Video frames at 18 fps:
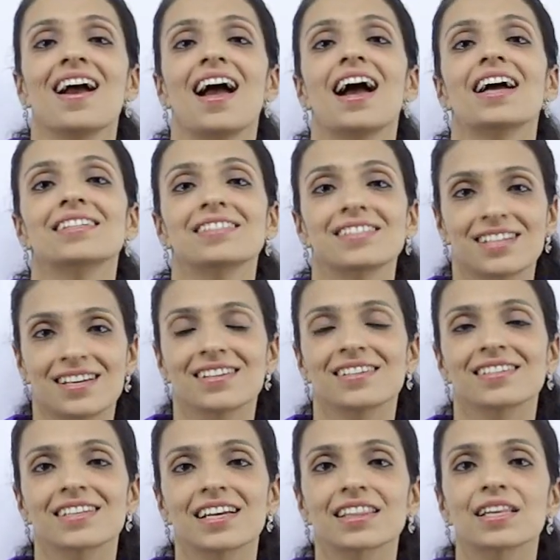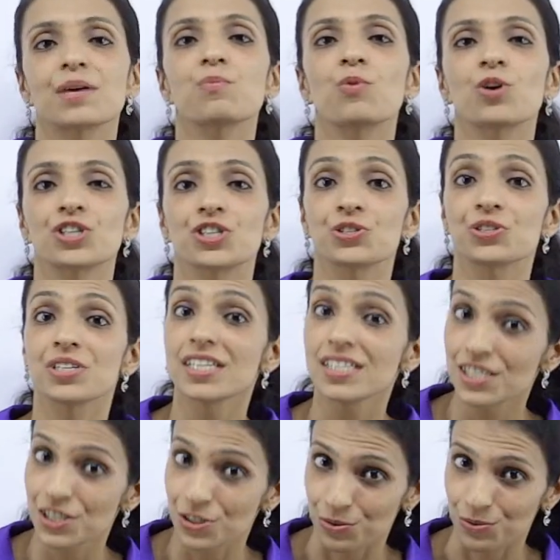and tell them what you
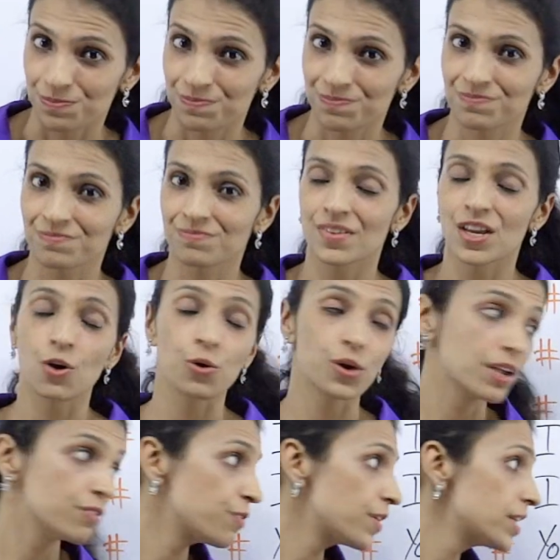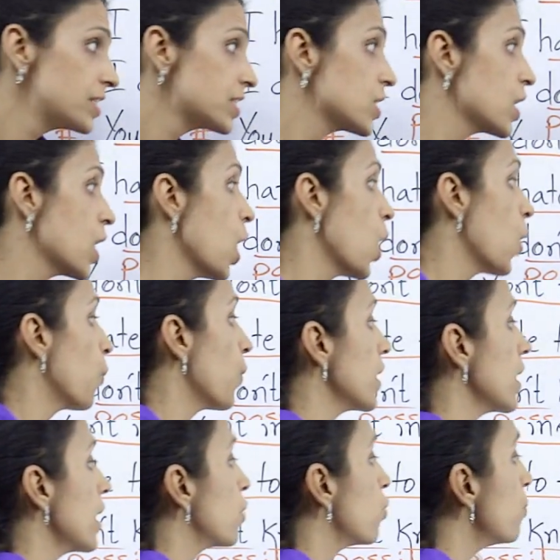need to. Okay, friends?
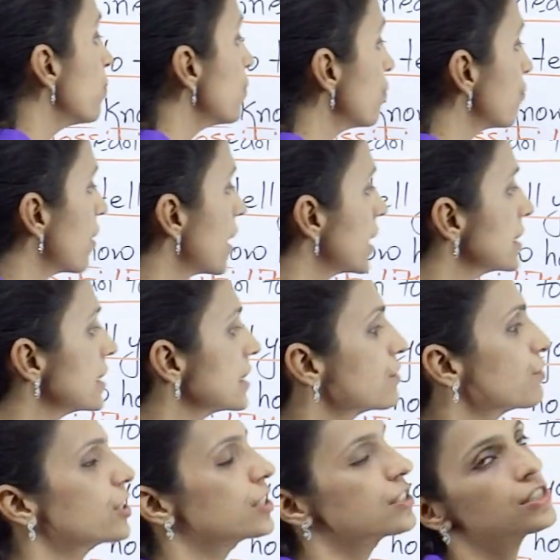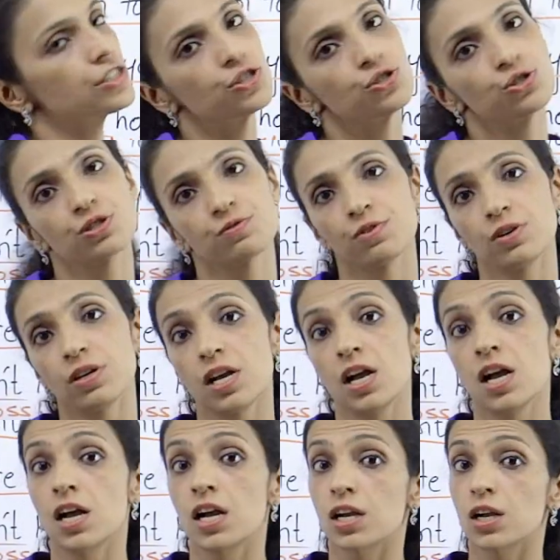Well, I hope you find these phrases useful.
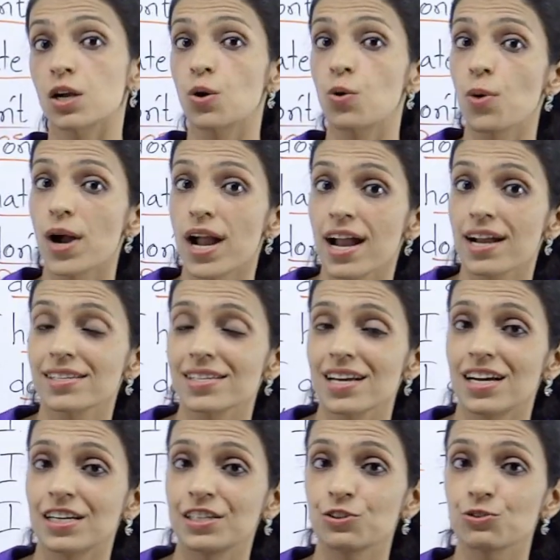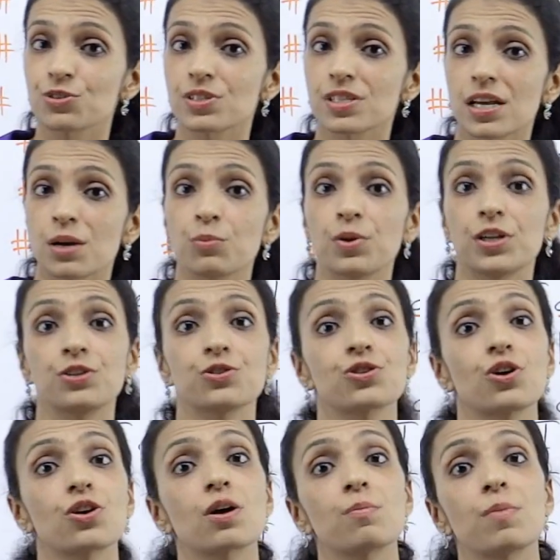Go ahead and use them when you
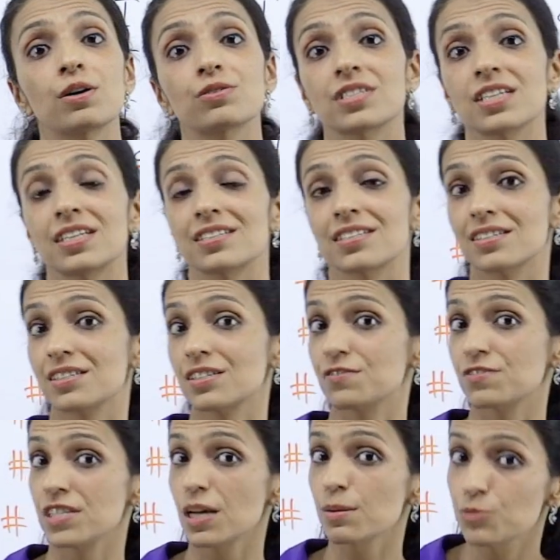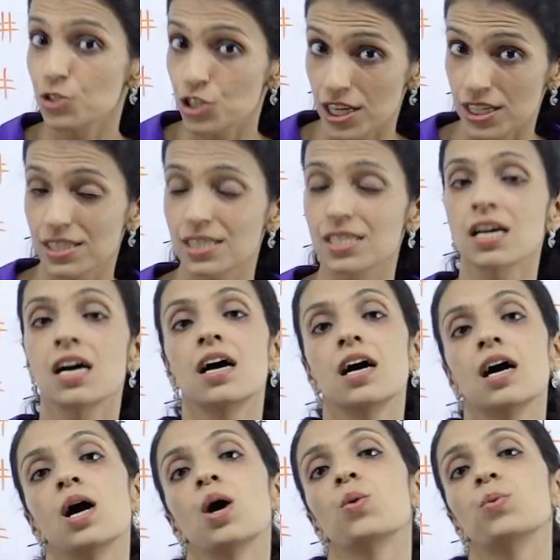talk about sensitive subjects
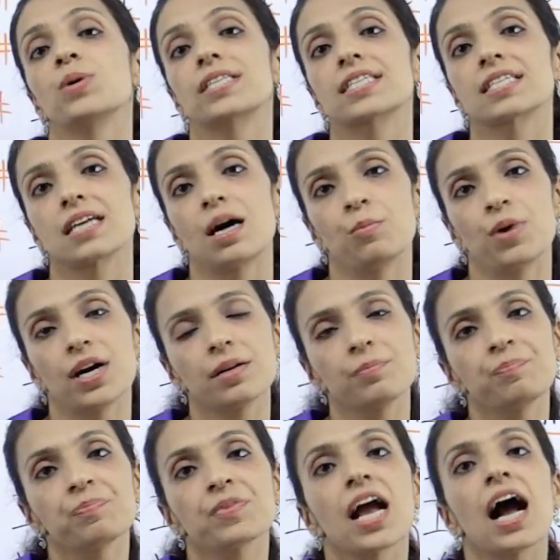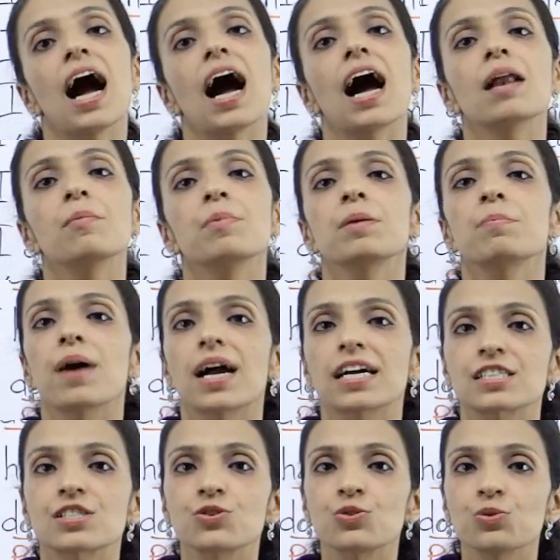with someone. I'll be
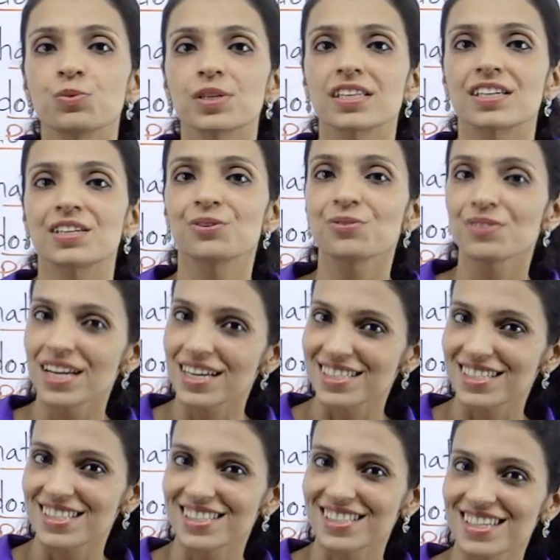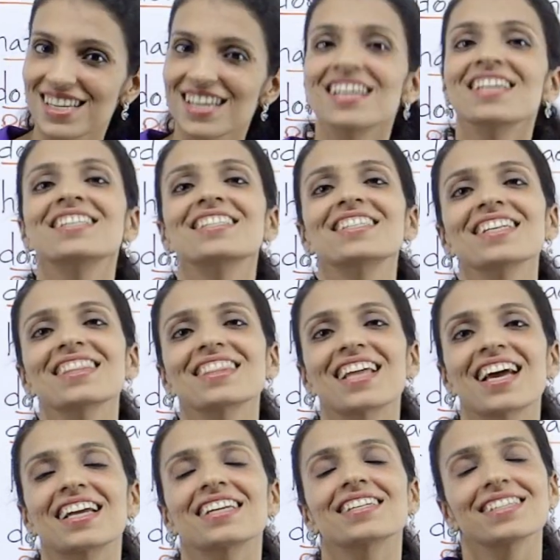back soon with a new lesson. Till
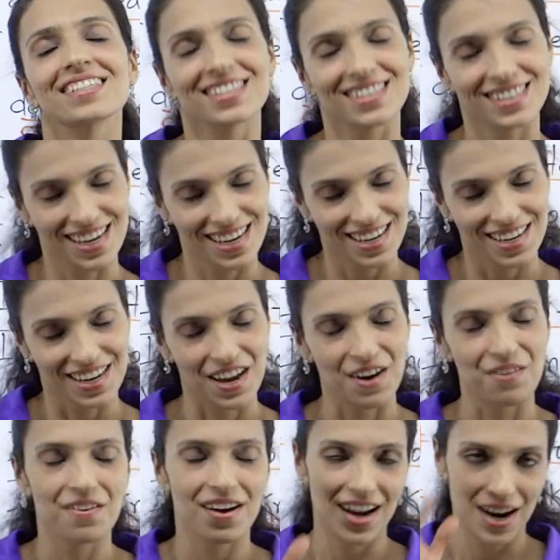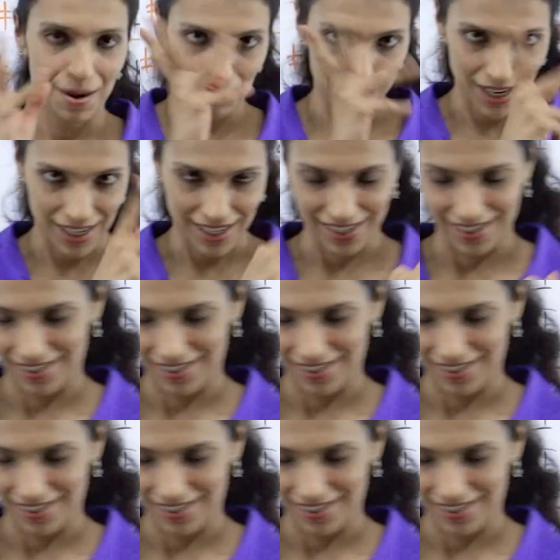then, take care and bye.